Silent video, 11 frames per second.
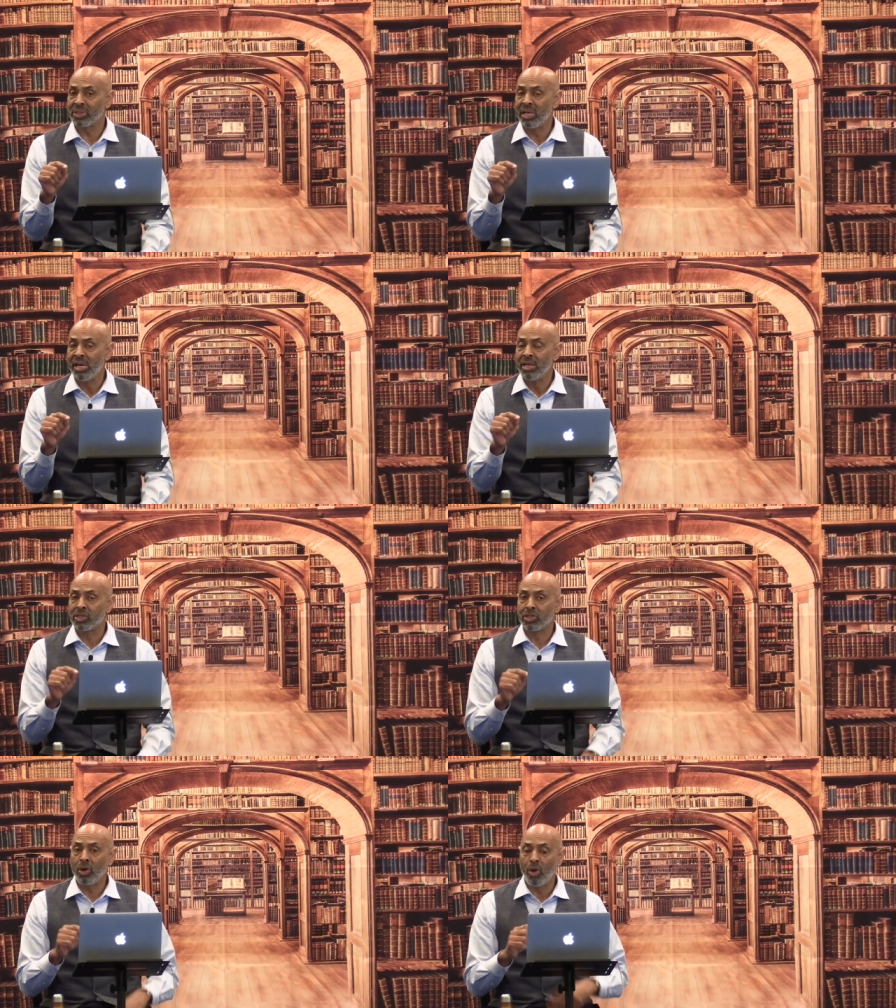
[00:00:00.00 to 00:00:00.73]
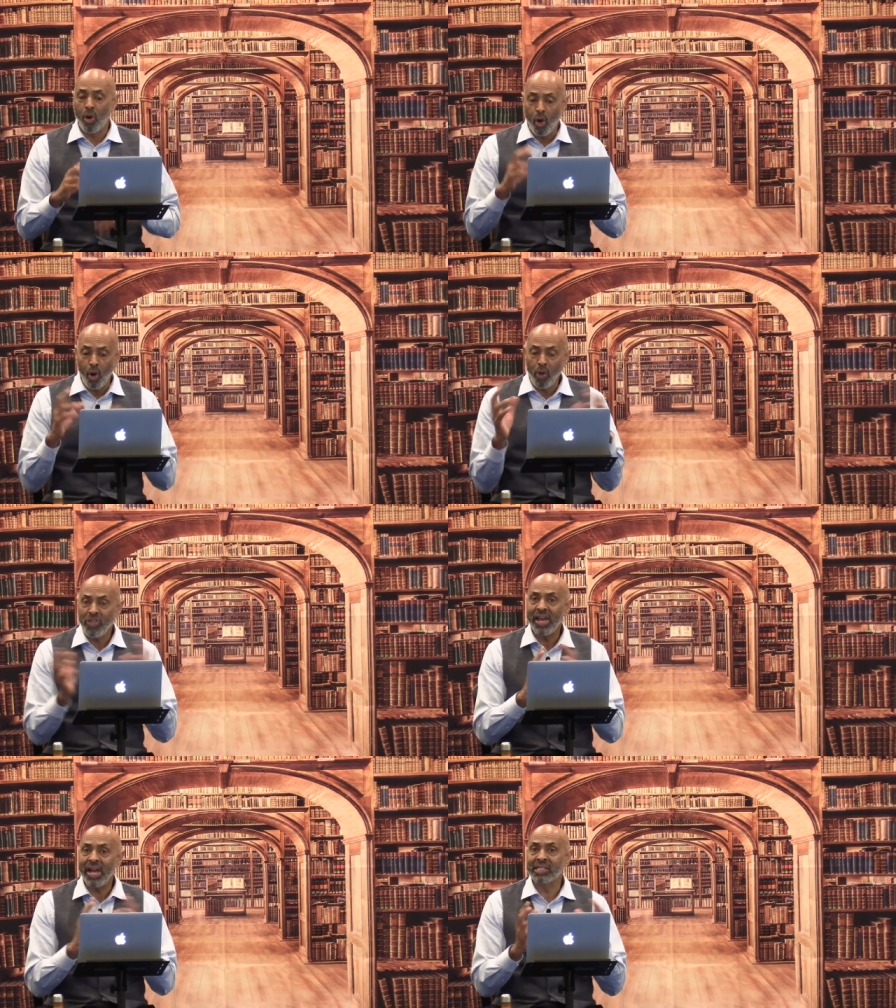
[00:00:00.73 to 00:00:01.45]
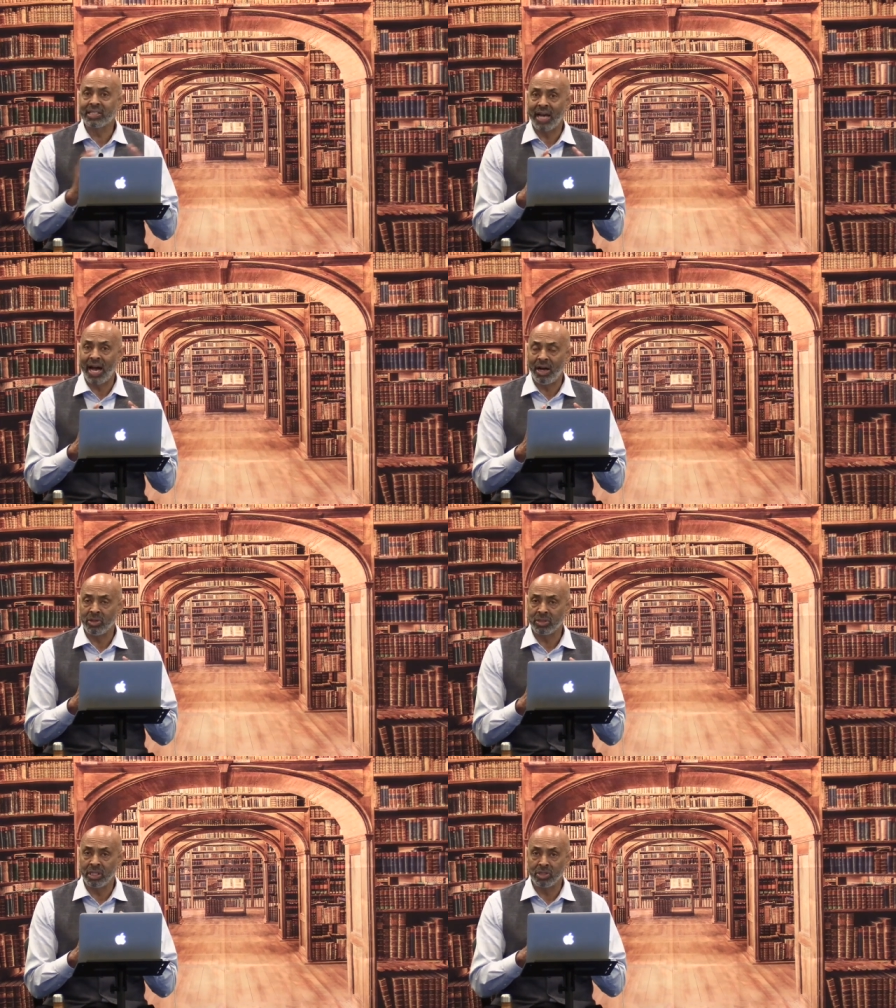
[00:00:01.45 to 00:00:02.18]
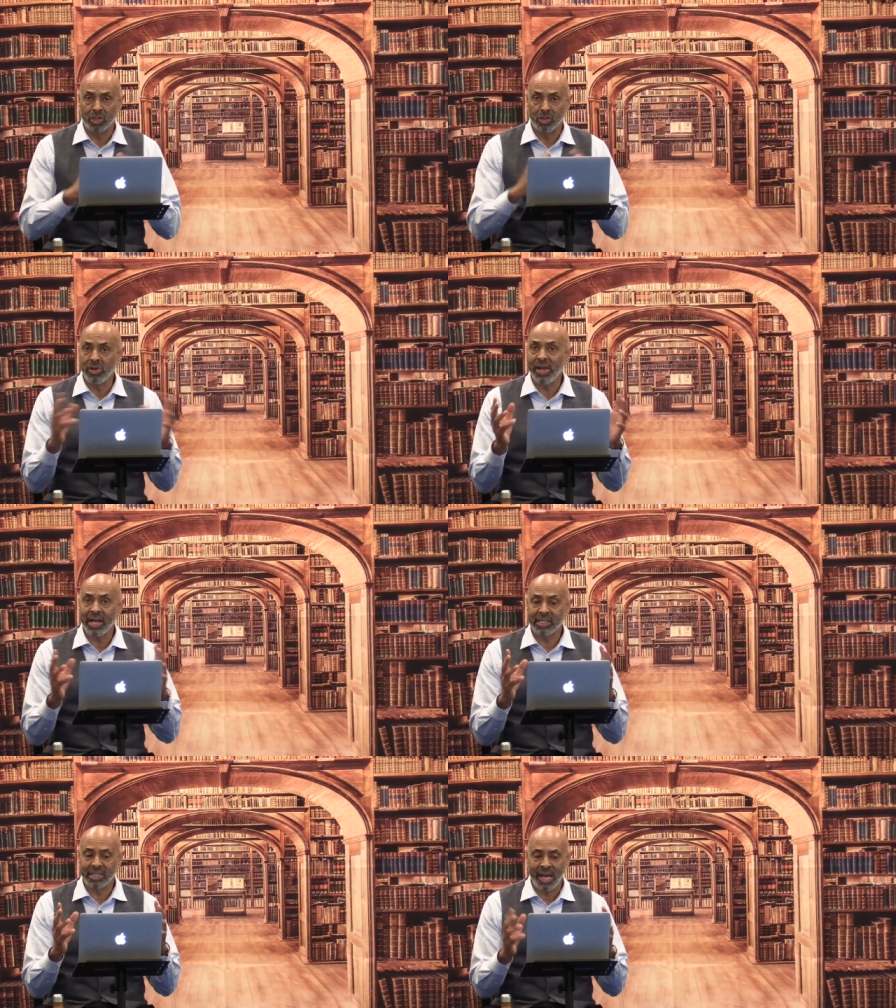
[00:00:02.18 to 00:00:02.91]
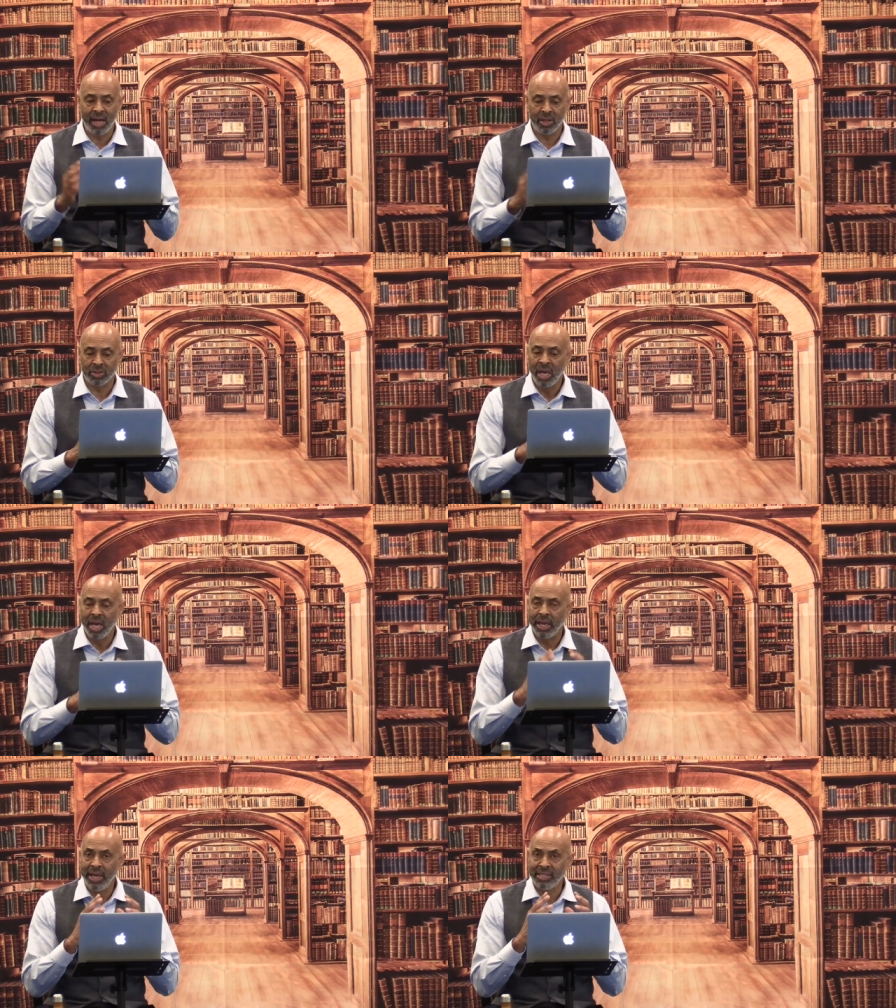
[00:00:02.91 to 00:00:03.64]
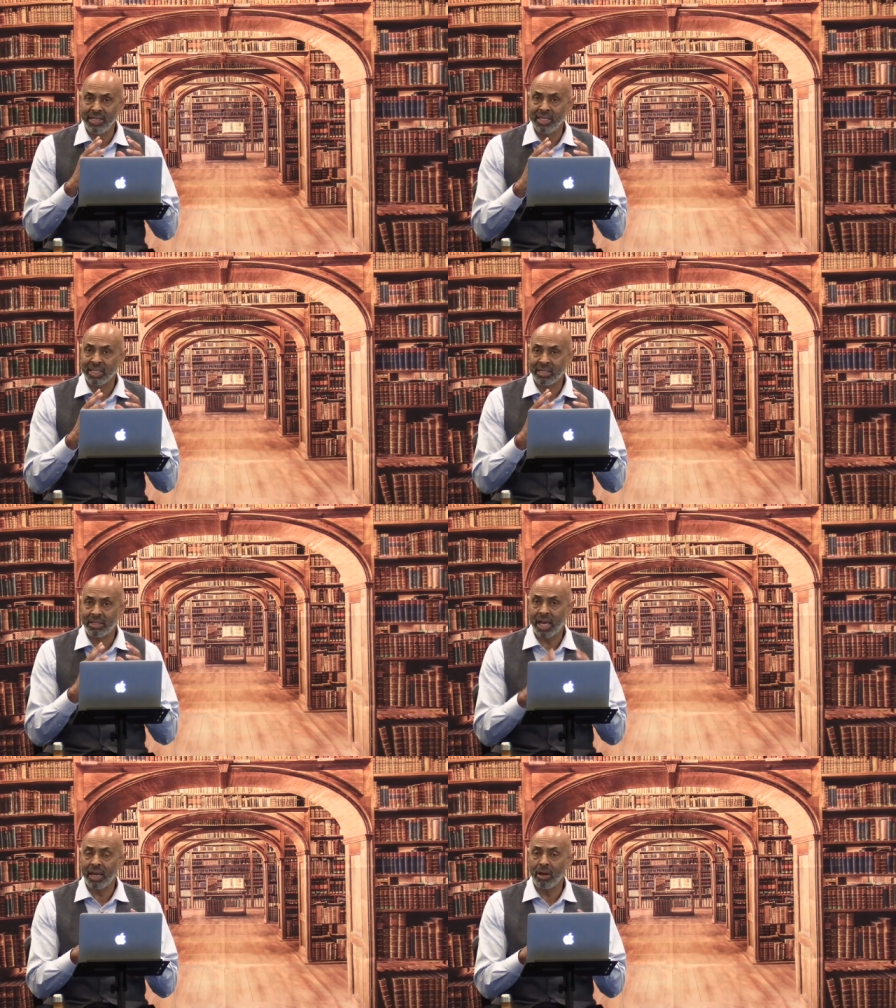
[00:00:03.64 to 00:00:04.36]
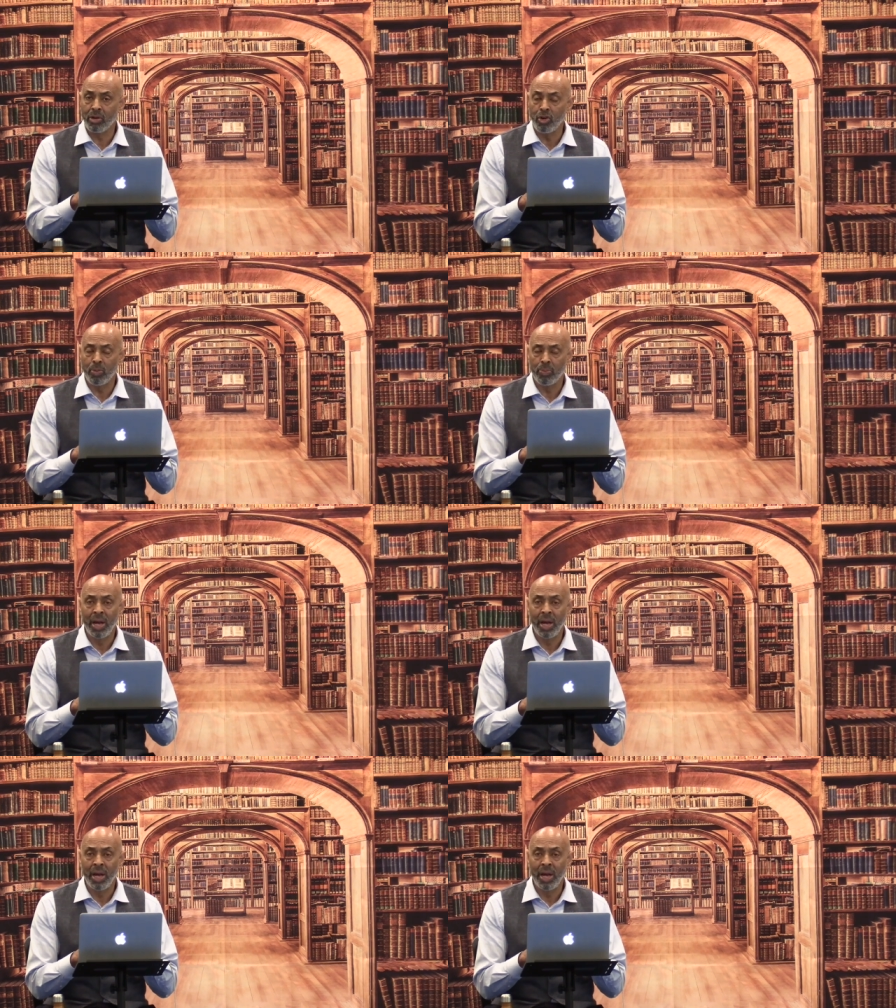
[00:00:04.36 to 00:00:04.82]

So all the exiles, there's three exiles, he's in the second group.